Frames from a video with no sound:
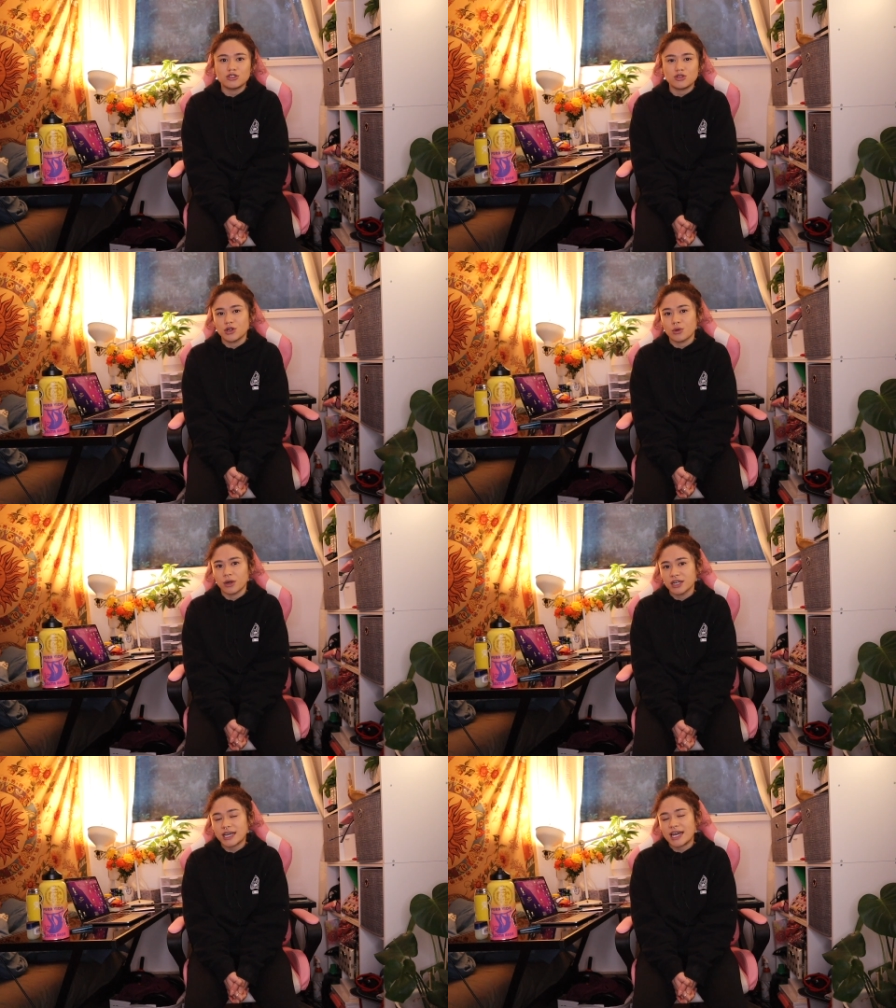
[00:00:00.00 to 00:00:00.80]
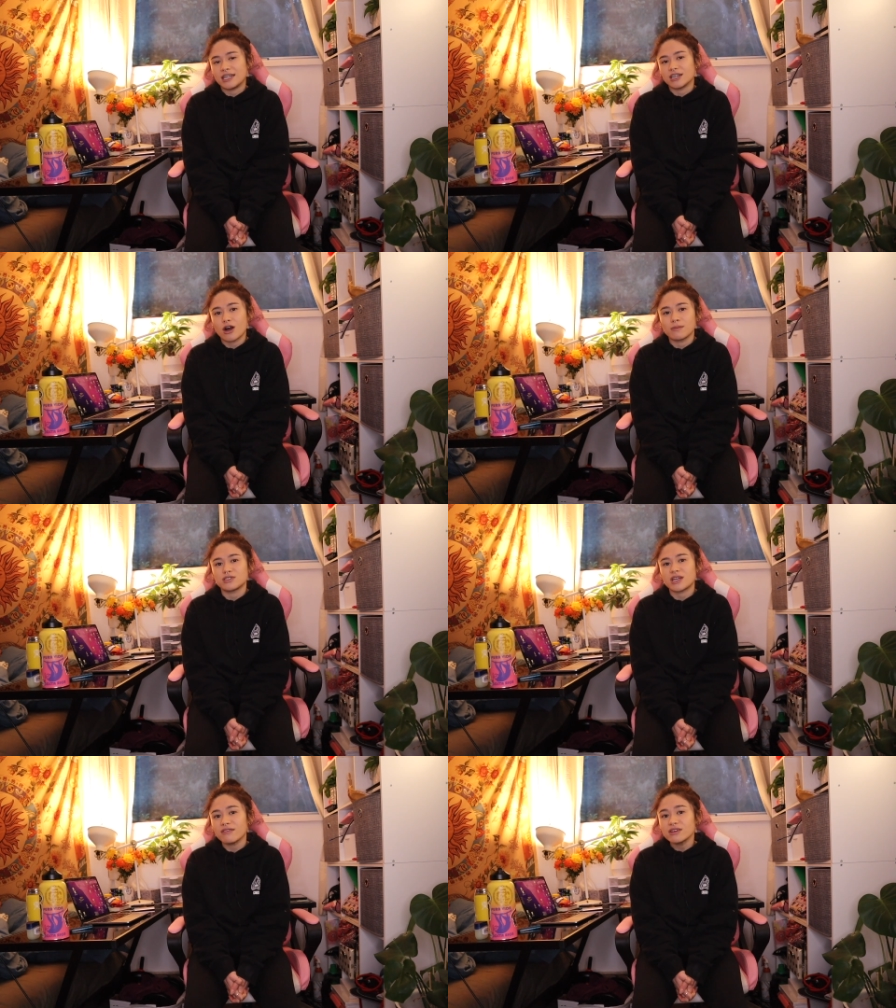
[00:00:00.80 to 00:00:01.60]
do your work and
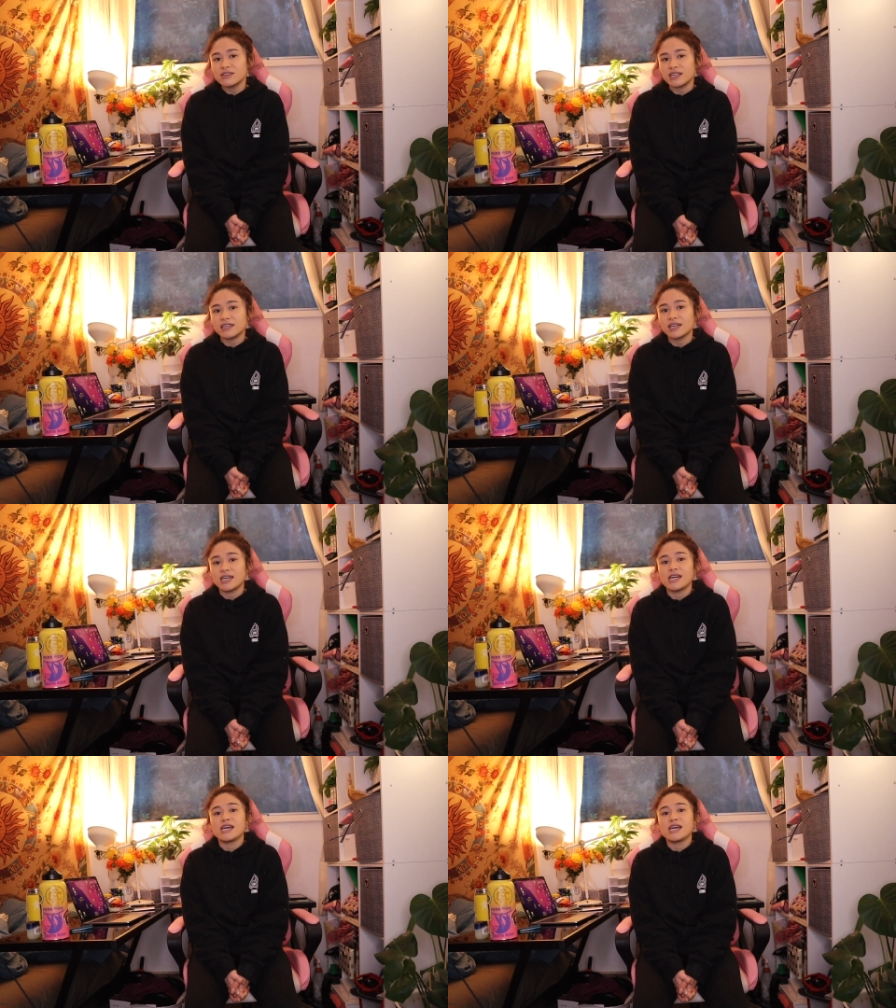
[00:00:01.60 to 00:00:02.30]
accomplish everything